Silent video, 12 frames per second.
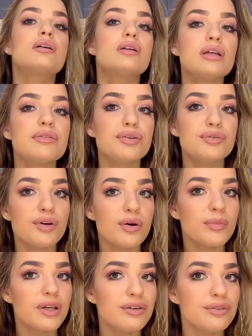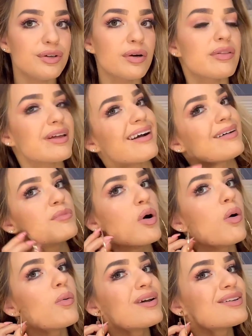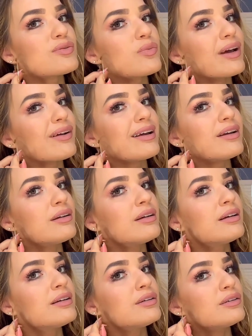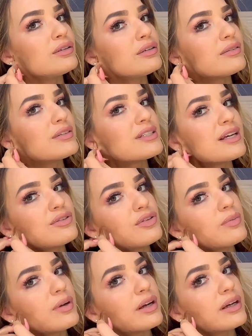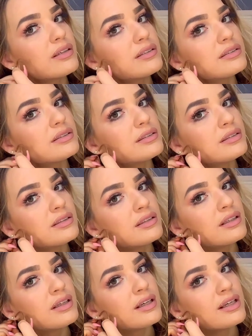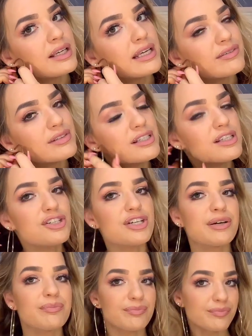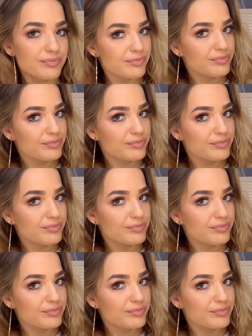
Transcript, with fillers: If you know me, you know that I'm always wearing oversized hoop earrings, even to the gym.